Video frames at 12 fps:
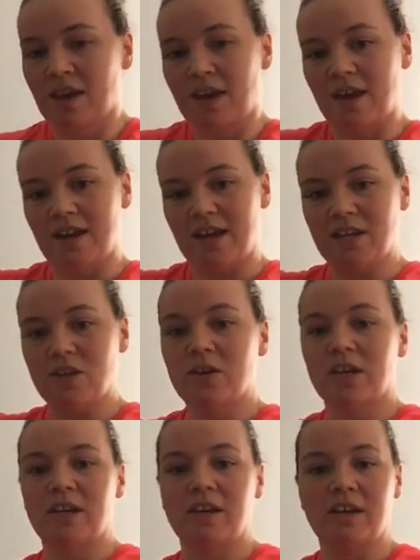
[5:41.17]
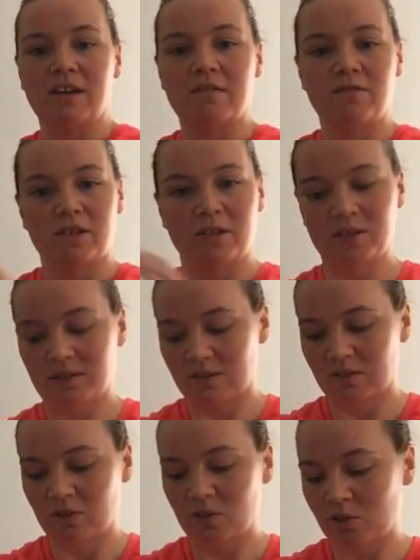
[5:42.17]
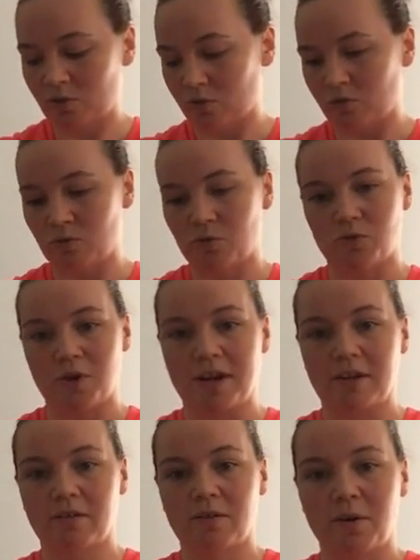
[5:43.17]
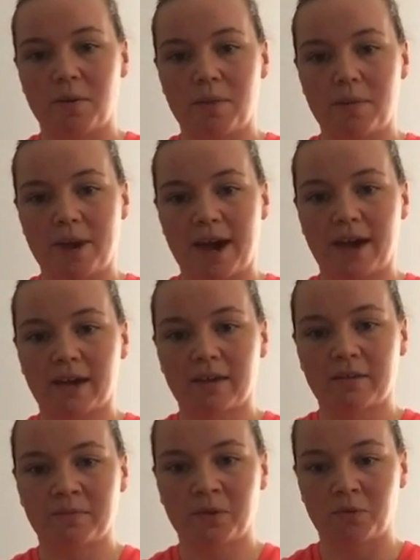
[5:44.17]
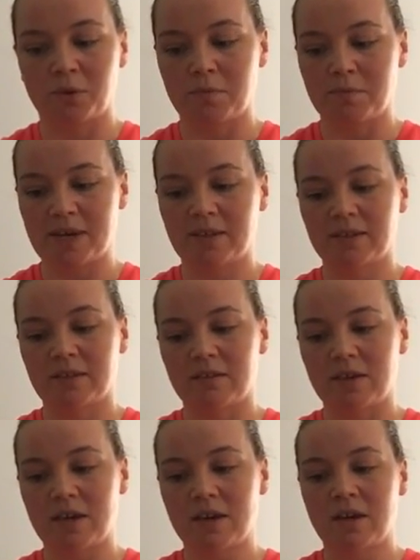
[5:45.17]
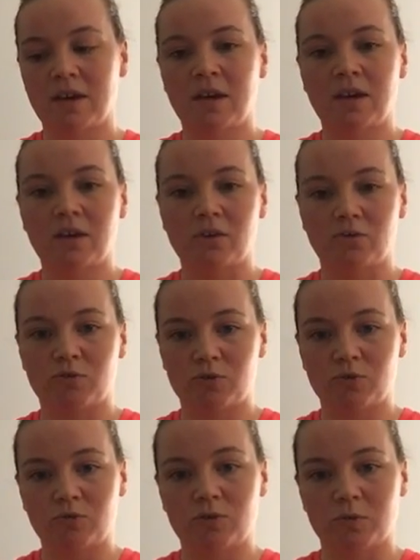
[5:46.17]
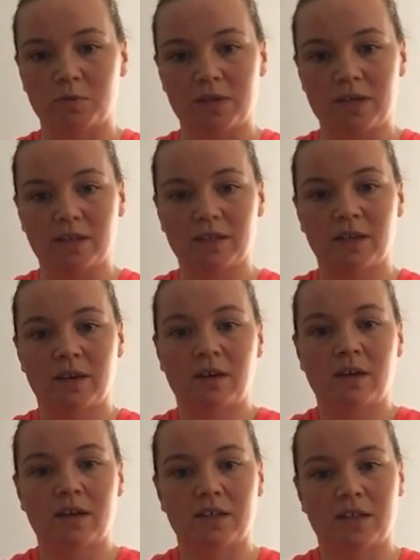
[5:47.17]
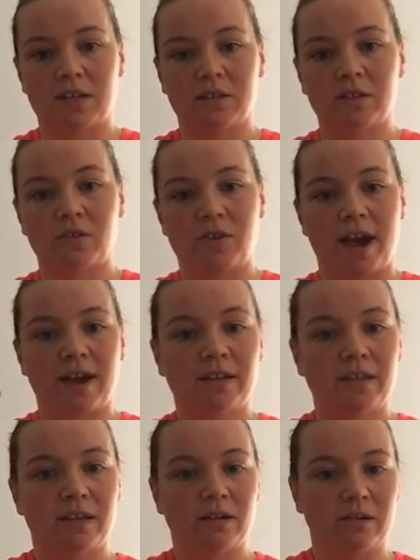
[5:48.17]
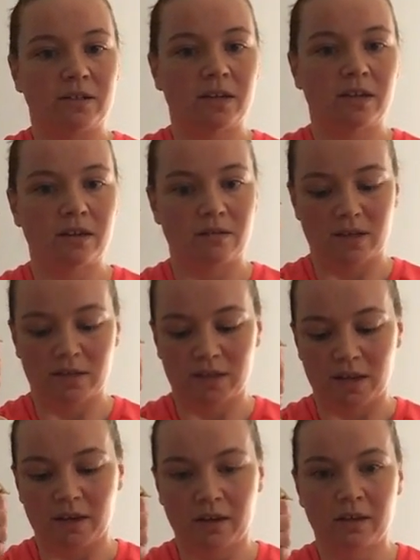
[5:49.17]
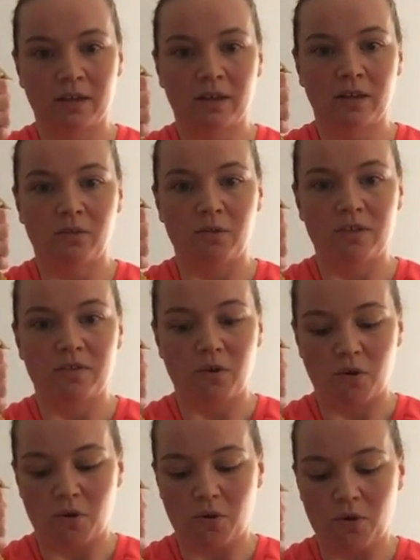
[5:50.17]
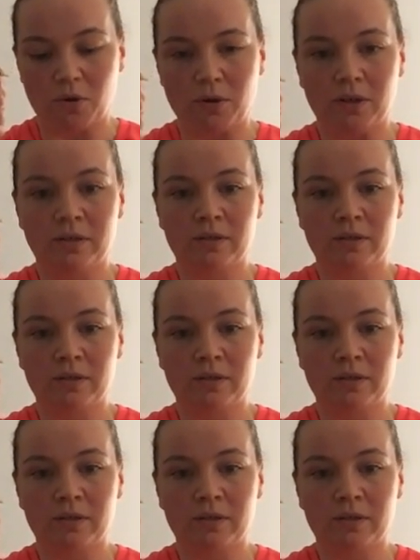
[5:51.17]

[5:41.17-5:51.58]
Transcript: And then you kind of have this pseudo joint on the back, where basically your shoulder blade is interacting and articulating with all